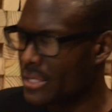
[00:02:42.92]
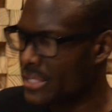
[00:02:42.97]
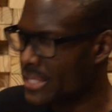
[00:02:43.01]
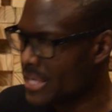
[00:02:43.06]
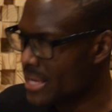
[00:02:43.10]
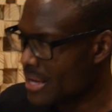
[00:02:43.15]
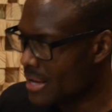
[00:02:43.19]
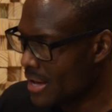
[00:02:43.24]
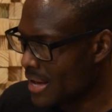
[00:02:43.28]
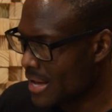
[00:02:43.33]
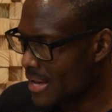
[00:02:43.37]

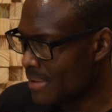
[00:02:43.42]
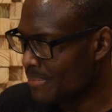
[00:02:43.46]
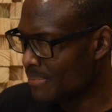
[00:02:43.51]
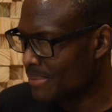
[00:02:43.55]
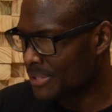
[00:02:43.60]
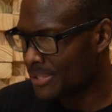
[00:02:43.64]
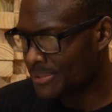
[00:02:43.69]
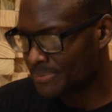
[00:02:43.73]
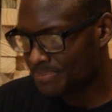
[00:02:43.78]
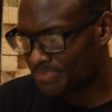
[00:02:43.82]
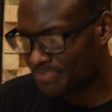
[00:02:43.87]
Yeah,
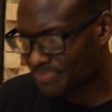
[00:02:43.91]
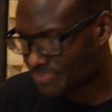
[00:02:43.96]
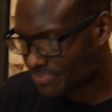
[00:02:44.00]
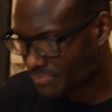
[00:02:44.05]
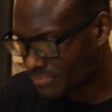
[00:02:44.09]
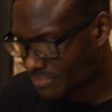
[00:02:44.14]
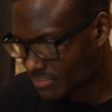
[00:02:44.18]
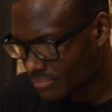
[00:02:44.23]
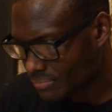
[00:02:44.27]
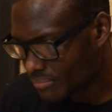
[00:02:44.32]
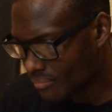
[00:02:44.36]

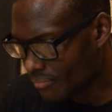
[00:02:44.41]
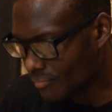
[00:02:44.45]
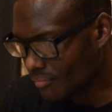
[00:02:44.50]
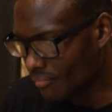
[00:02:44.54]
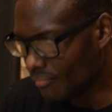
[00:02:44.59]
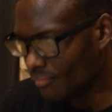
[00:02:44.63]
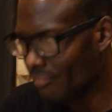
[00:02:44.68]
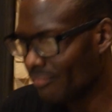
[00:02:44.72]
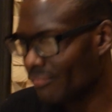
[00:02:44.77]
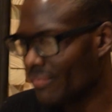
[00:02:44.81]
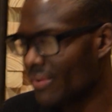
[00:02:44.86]

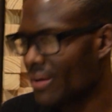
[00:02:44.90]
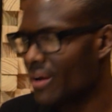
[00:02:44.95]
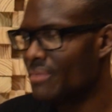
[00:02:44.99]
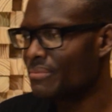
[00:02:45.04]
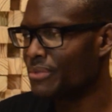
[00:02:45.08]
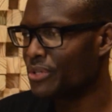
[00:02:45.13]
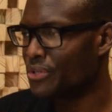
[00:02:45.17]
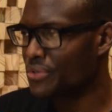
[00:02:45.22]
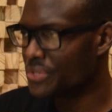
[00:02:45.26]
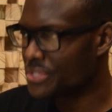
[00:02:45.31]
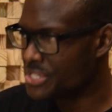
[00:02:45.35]

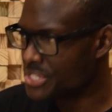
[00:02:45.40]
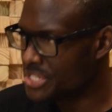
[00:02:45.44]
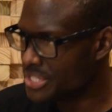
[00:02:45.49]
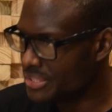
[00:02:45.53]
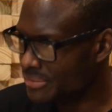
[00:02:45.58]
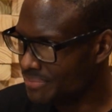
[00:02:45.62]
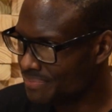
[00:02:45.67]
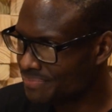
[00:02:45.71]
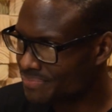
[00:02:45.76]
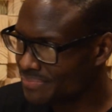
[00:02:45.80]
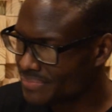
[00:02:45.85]
I'm a
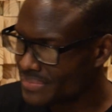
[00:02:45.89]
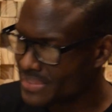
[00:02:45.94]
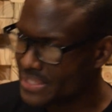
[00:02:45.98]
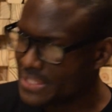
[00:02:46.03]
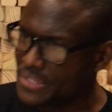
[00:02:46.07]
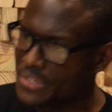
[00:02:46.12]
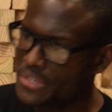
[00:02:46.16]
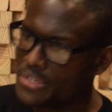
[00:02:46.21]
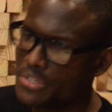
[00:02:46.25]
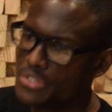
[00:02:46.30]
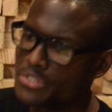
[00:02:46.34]
Christian,
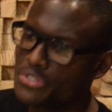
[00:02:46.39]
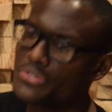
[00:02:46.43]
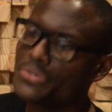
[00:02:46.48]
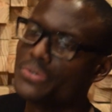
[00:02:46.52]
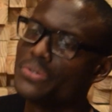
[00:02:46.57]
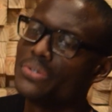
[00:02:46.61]
so